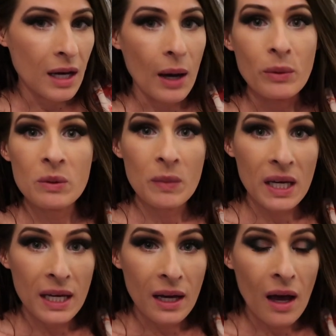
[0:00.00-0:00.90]
I was
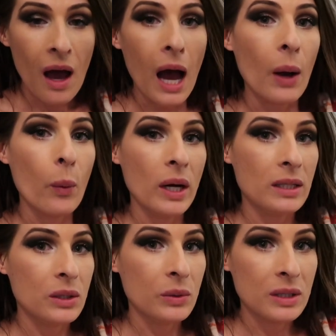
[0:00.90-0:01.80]
me. I
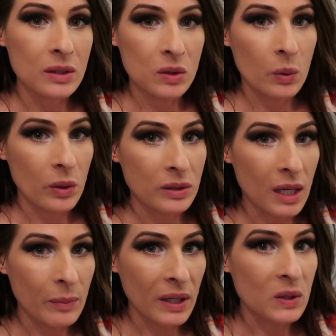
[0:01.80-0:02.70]
went to a Disney World
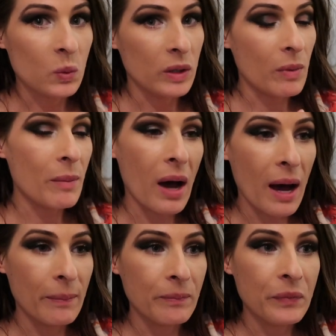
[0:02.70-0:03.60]
type place with my
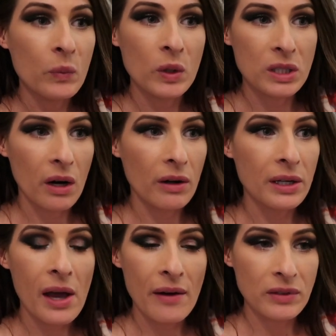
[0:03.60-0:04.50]
mom, which I
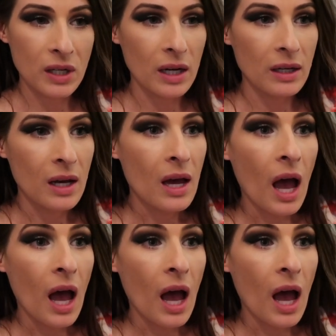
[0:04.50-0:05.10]
already have done.